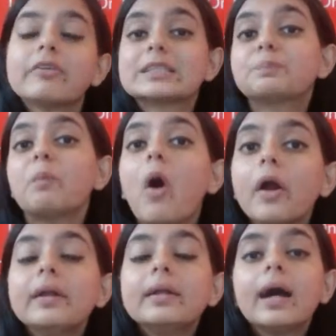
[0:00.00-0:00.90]

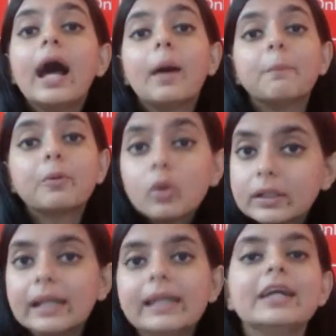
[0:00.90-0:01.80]
respond
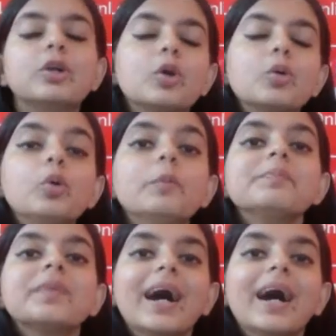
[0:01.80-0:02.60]
brutally to